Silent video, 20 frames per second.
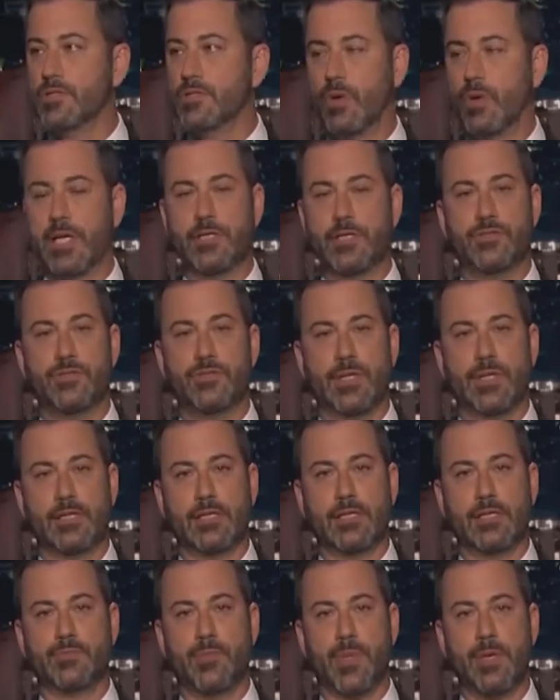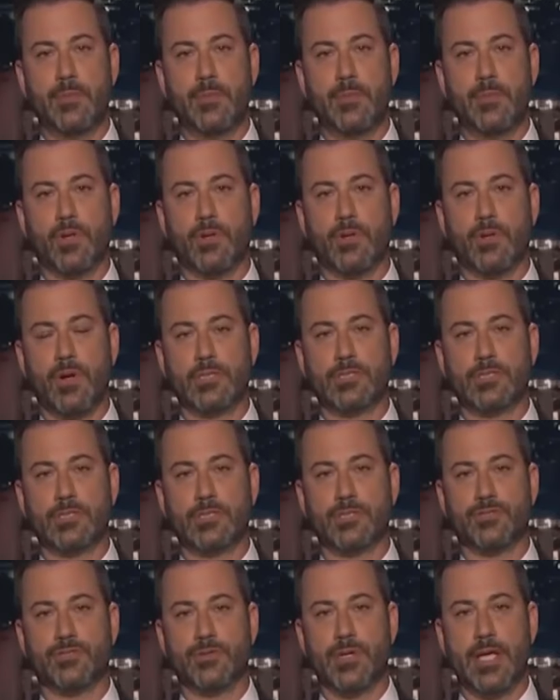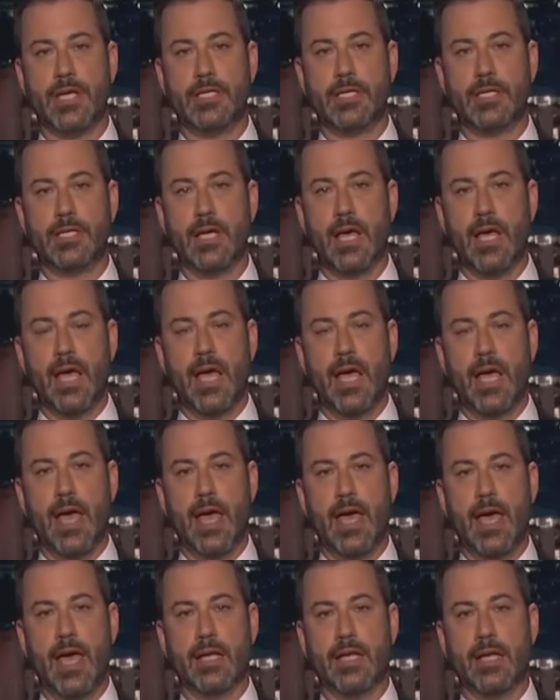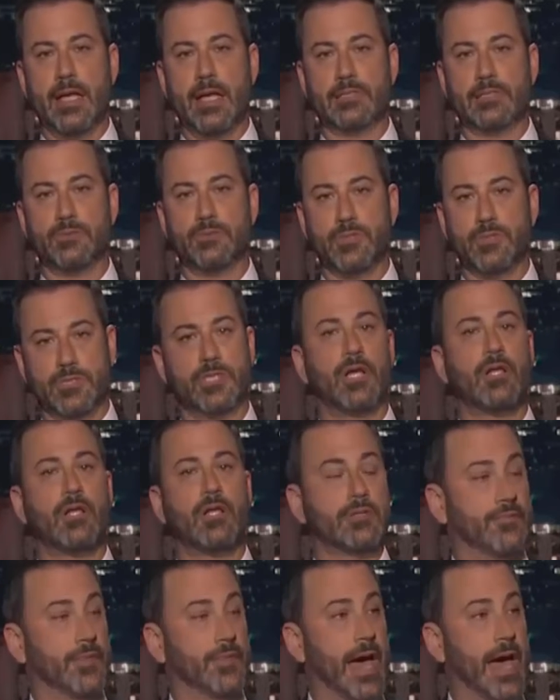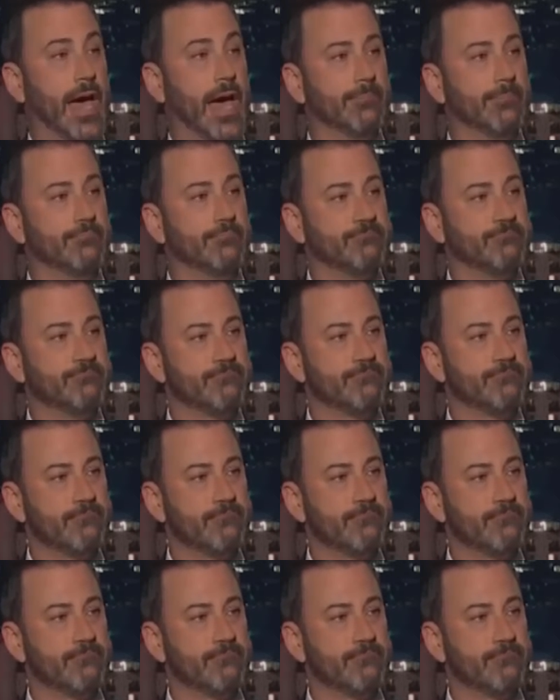22,000 people across the street. And as a result of that,